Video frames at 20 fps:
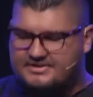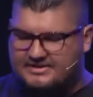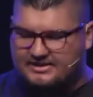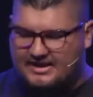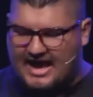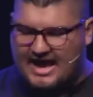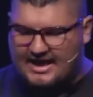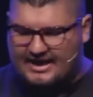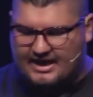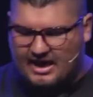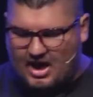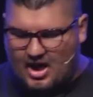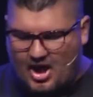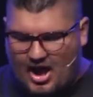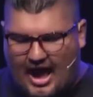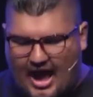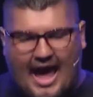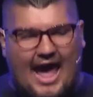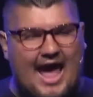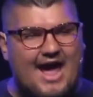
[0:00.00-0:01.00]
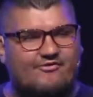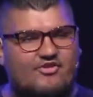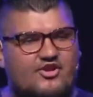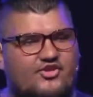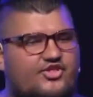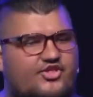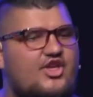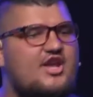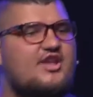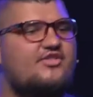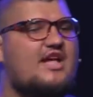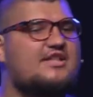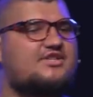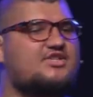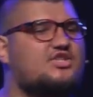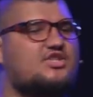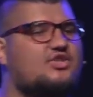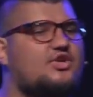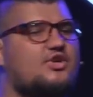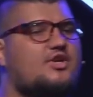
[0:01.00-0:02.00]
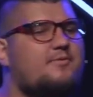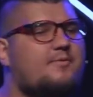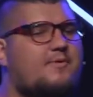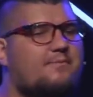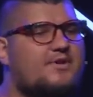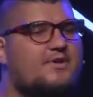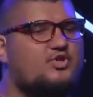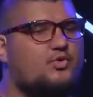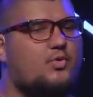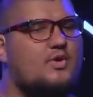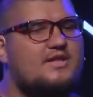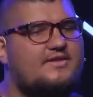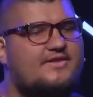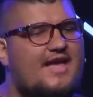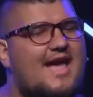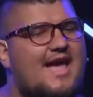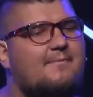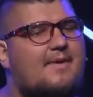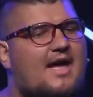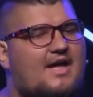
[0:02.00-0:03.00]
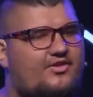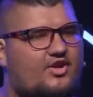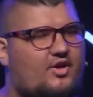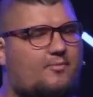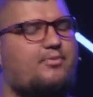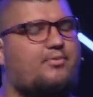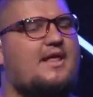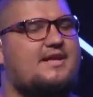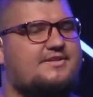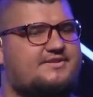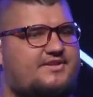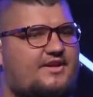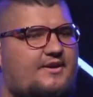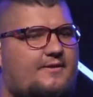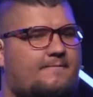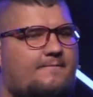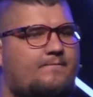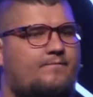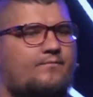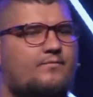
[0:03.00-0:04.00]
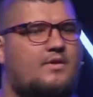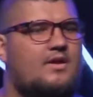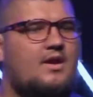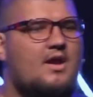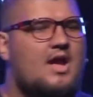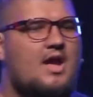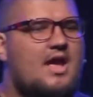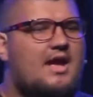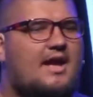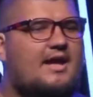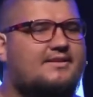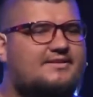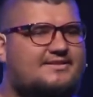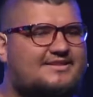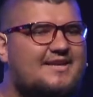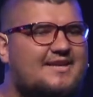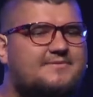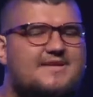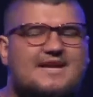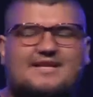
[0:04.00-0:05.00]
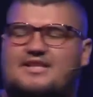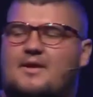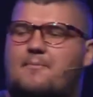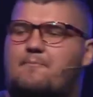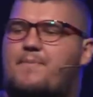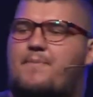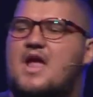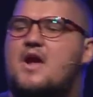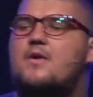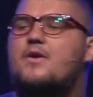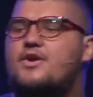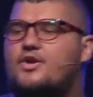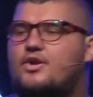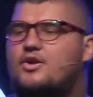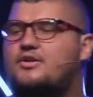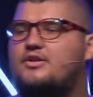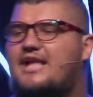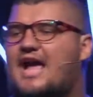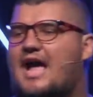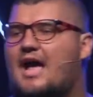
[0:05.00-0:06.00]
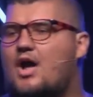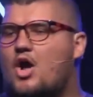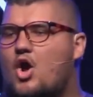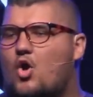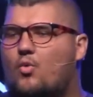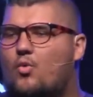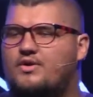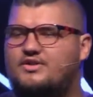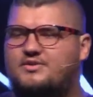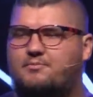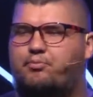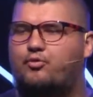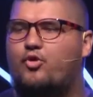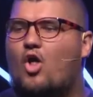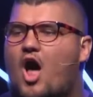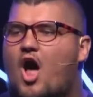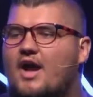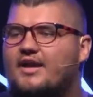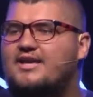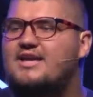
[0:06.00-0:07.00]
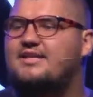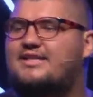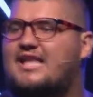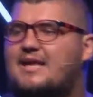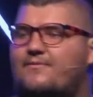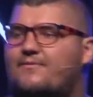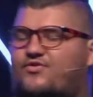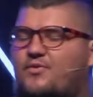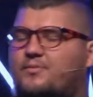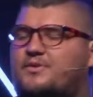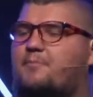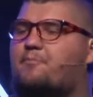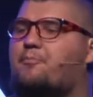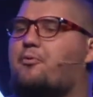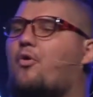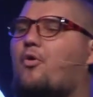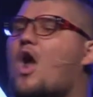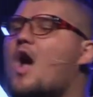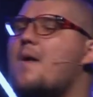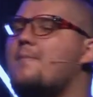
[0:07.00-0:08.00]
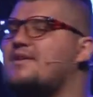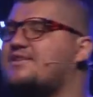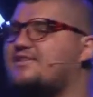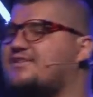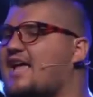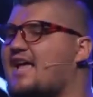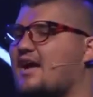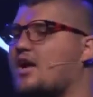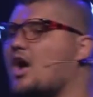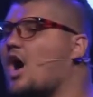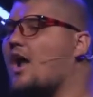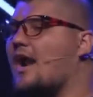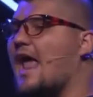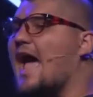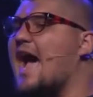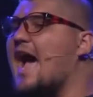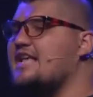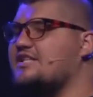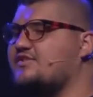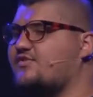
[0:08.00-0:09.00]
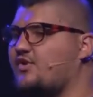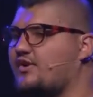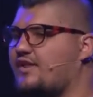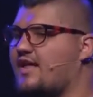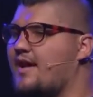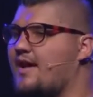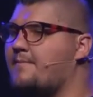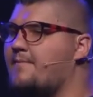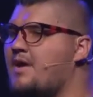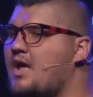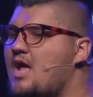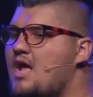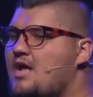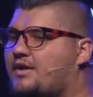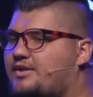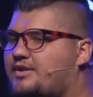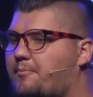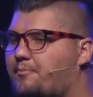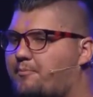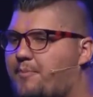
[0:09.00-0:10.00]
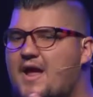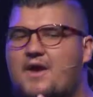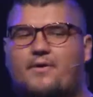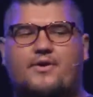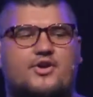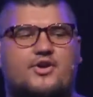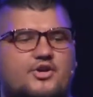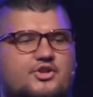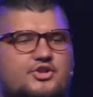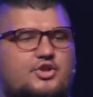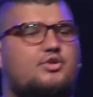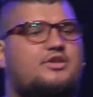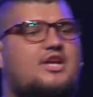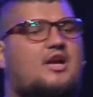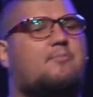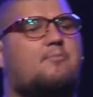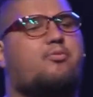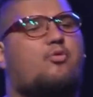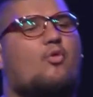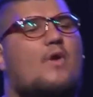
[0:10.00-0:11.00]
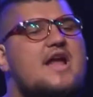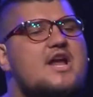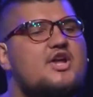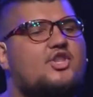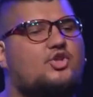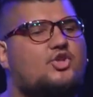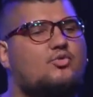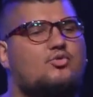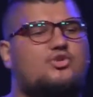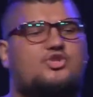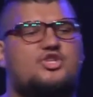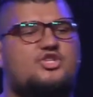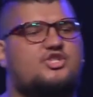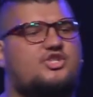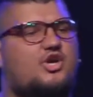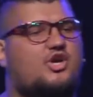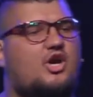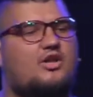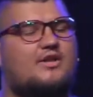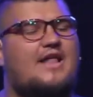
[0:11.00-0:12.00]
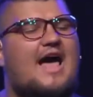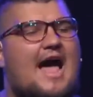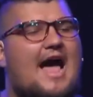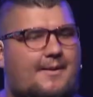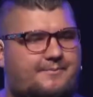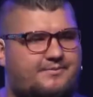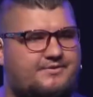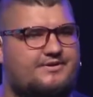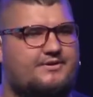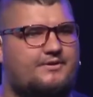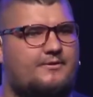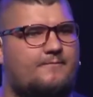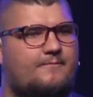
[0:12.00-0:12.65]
like everything that stood between them and their blessing. It seems like the barrier that was blocking them from the promise that God has for them, the barrier to their breakthrough just collapsed.